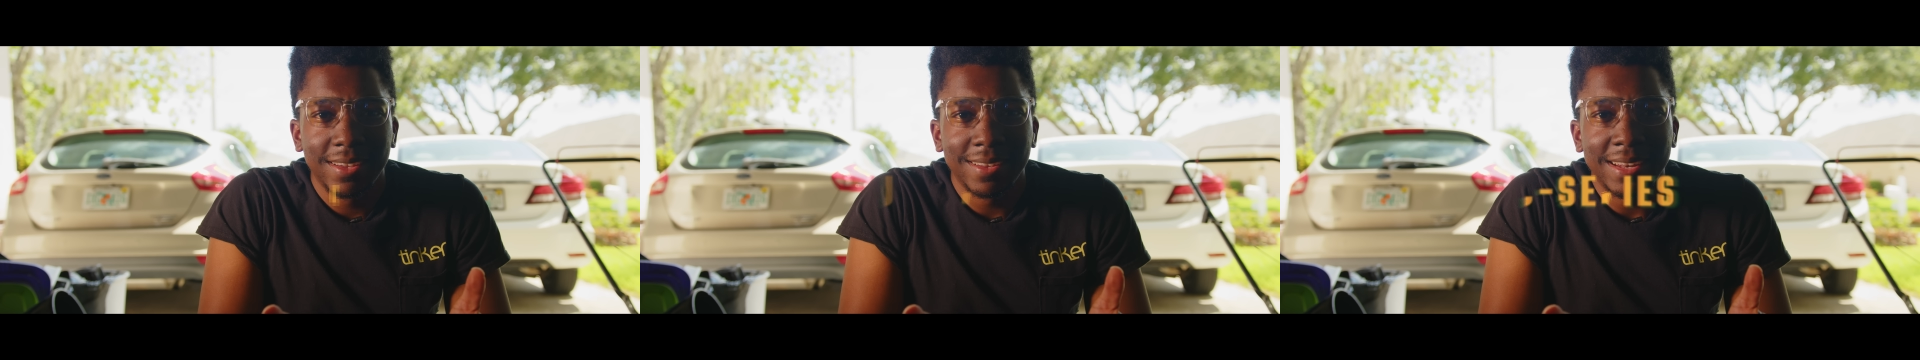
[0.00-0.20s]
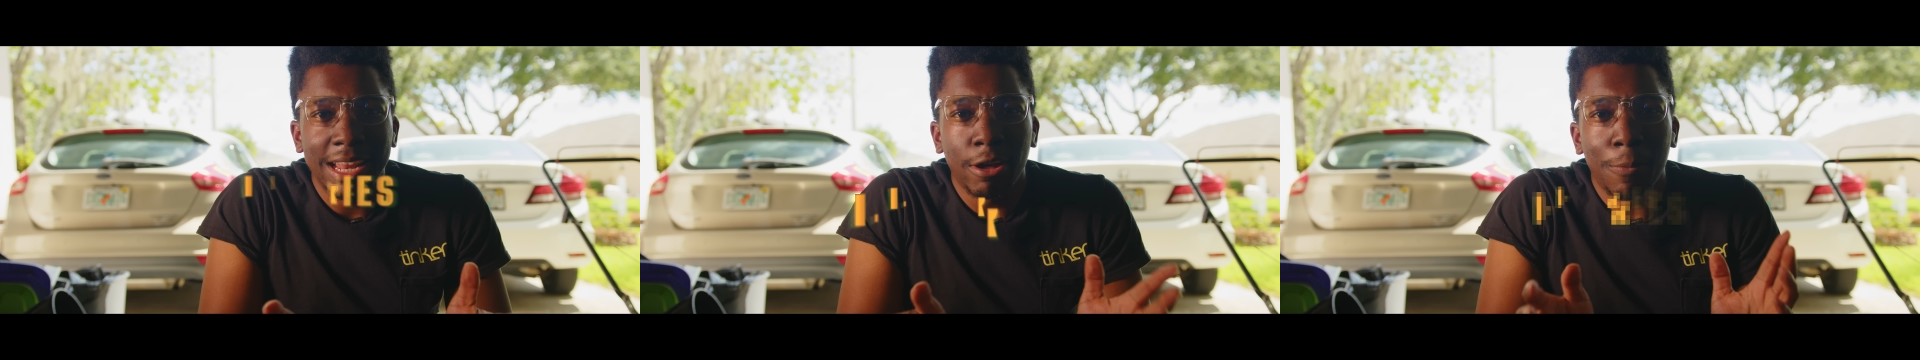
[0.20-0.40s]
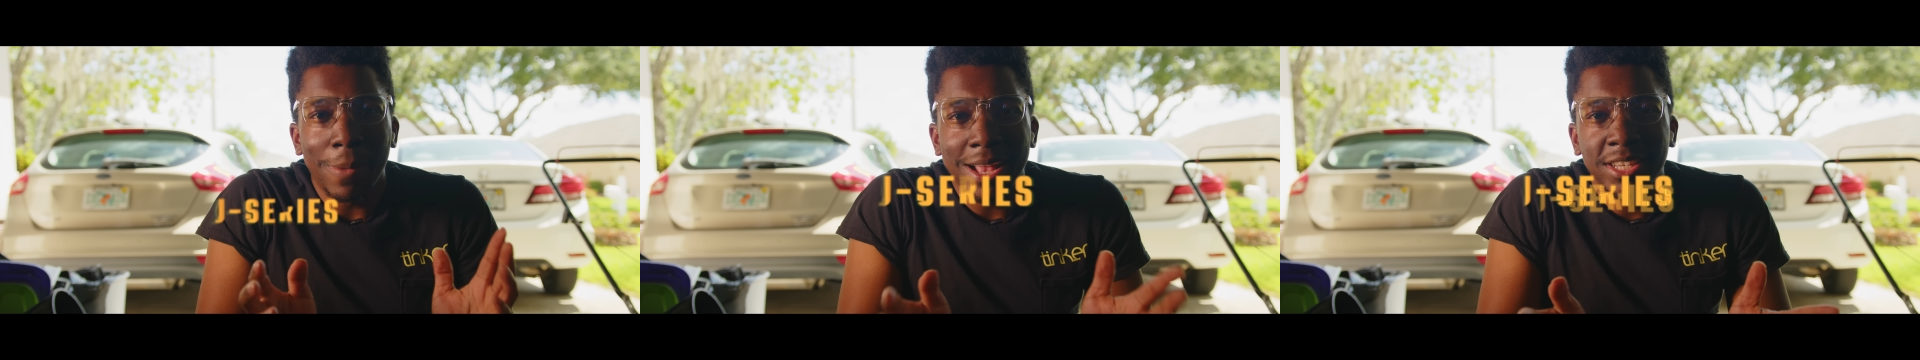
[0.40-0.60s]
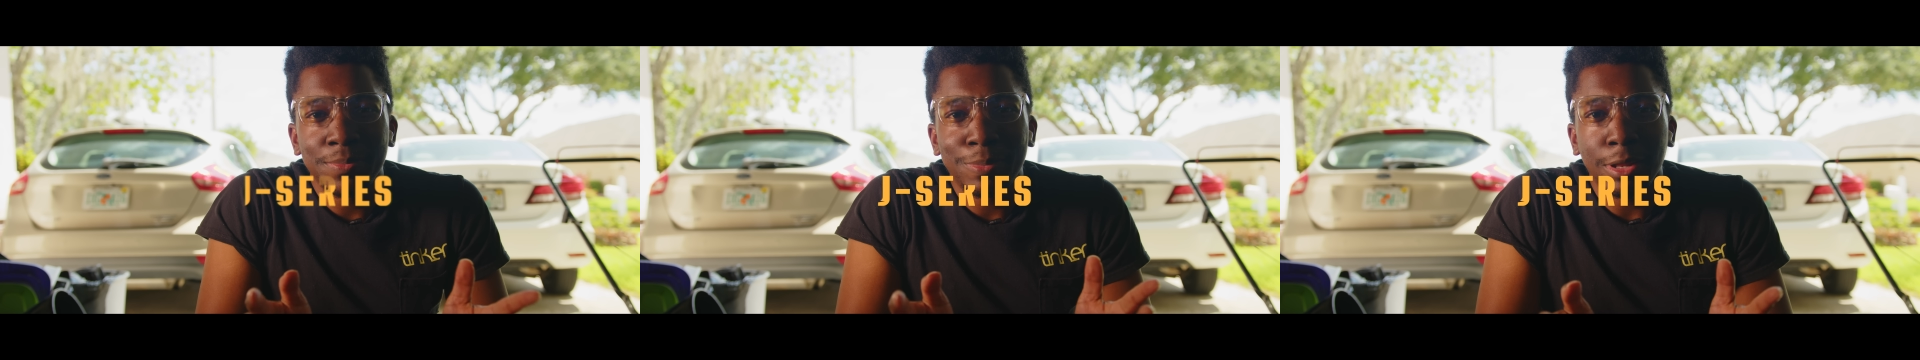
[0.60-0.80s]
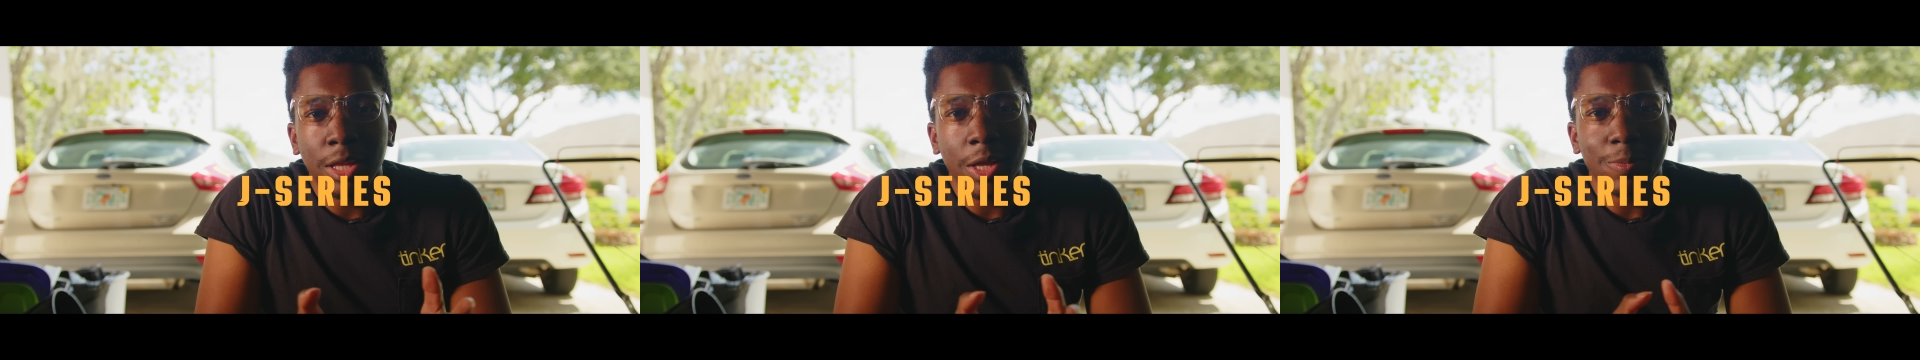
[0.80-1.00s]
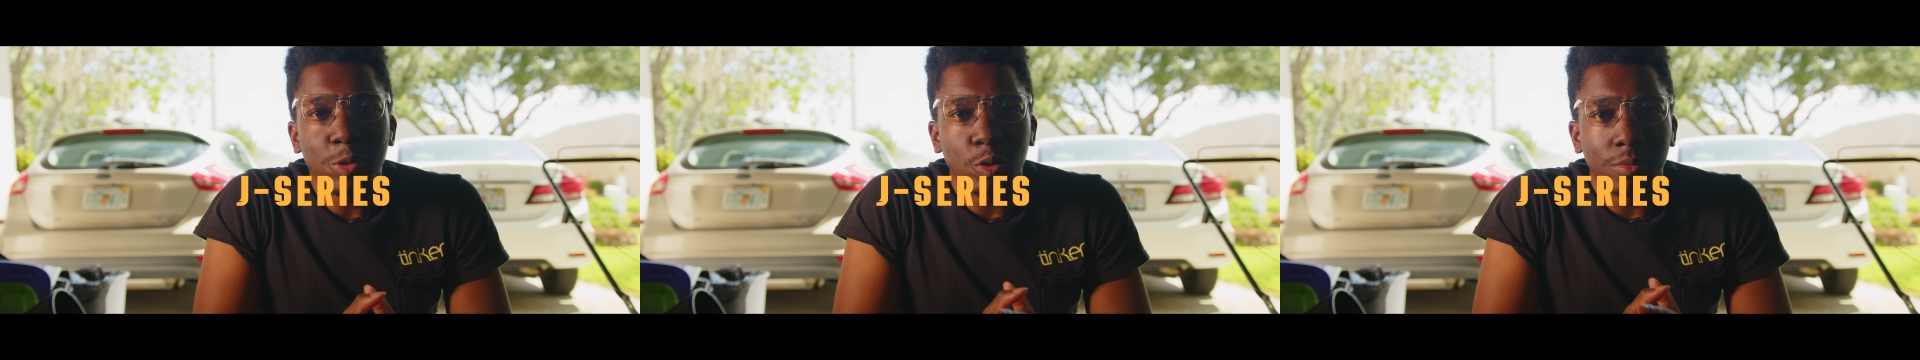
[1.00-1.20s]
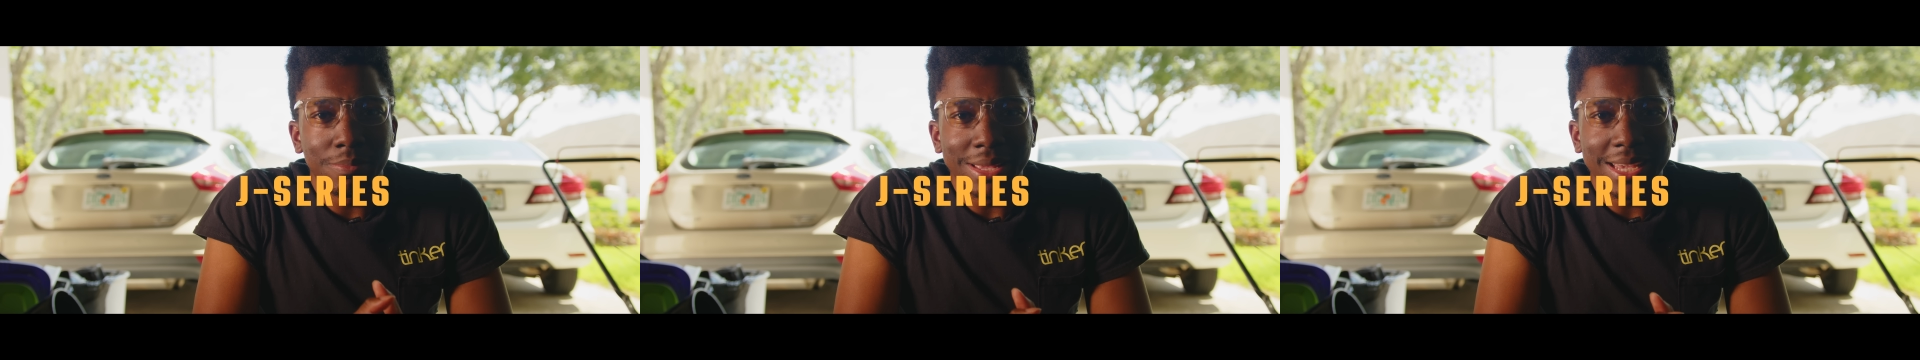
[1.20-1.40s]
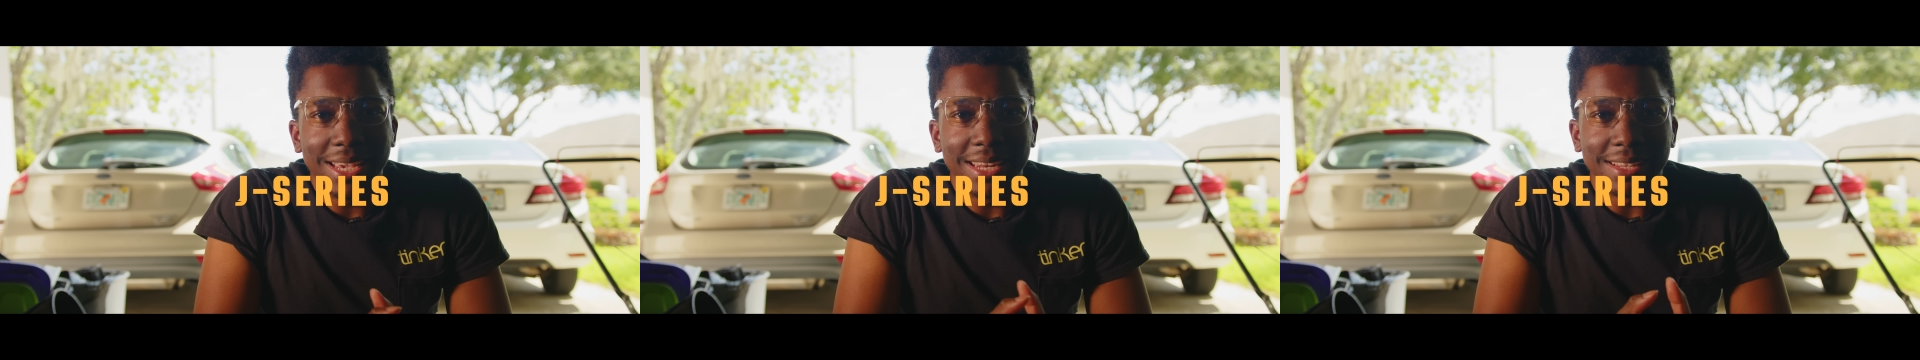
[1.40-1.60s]
now imagine pulling up to a
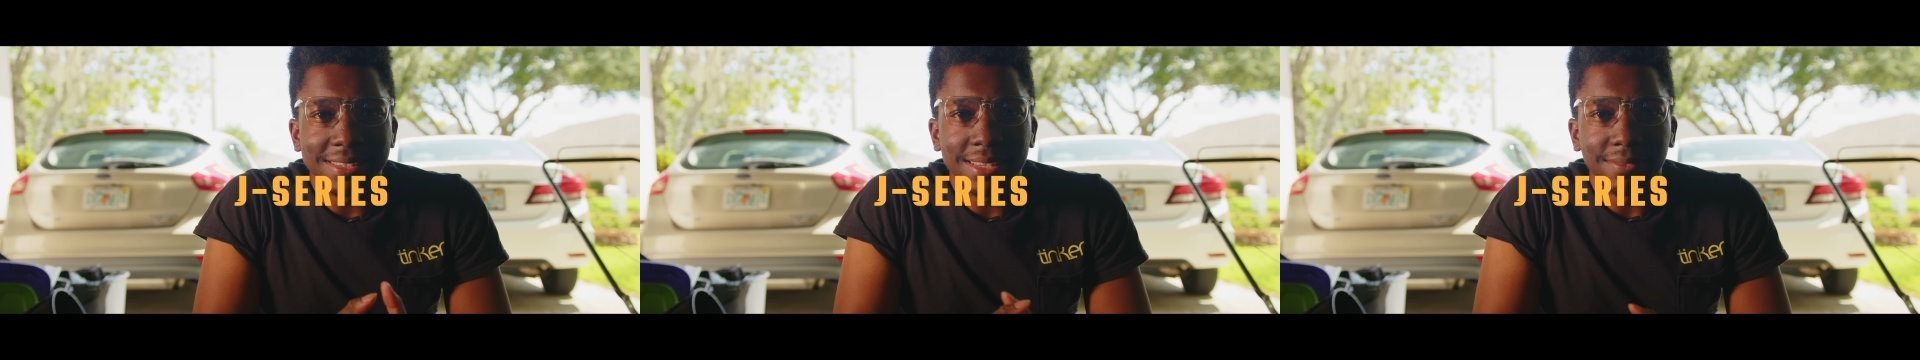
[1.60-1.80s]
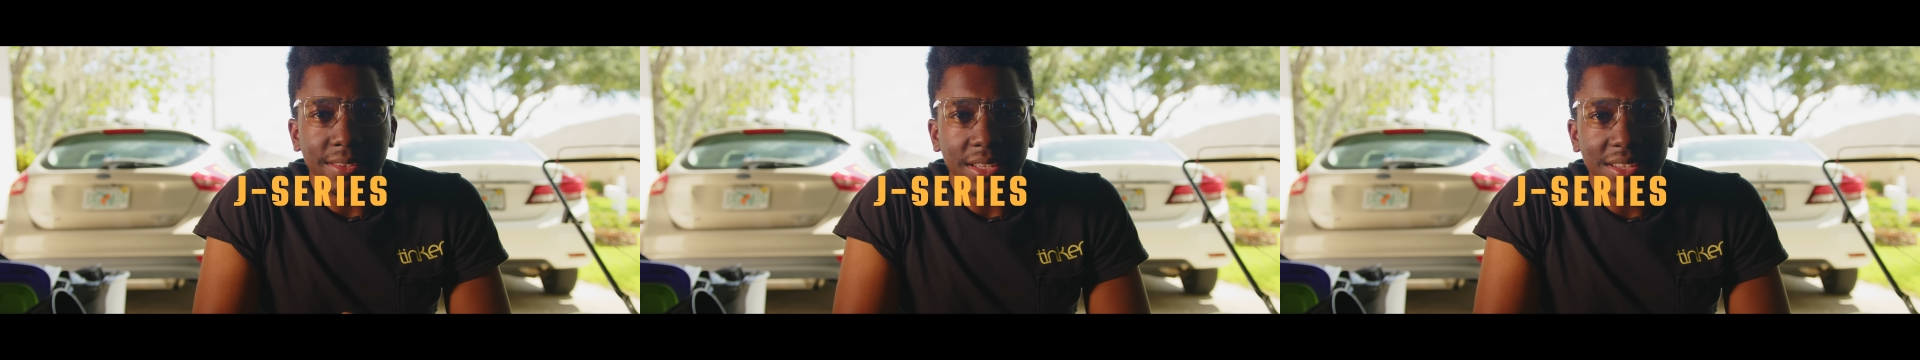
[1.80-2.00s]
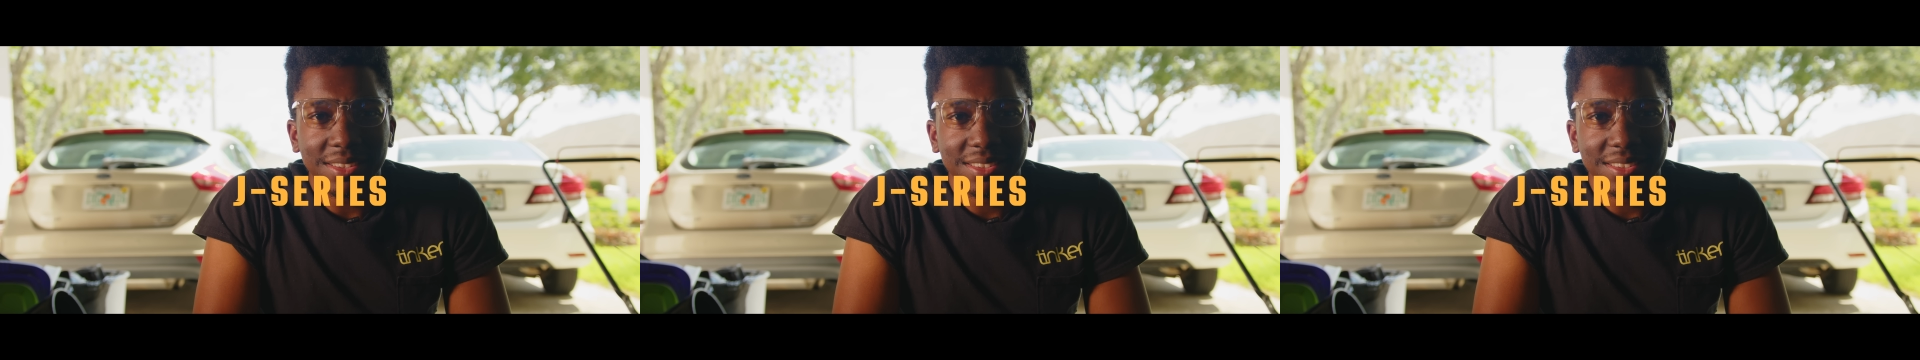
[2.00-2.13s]
meet in a Civic,